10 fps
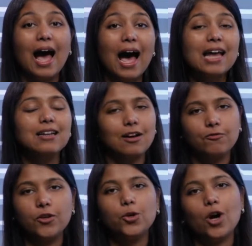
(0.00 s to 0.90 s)
and a
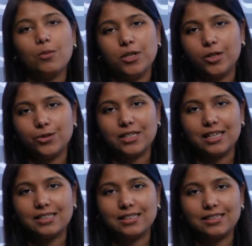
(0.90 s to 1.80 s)
few common use
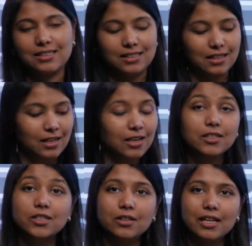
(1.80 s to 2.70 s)
cases.
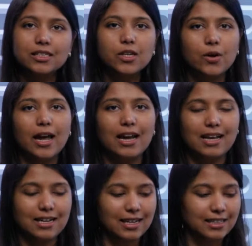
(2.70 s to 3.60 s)
So let's go ahead
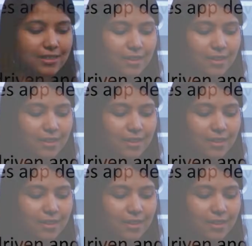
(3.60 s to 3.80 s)
and get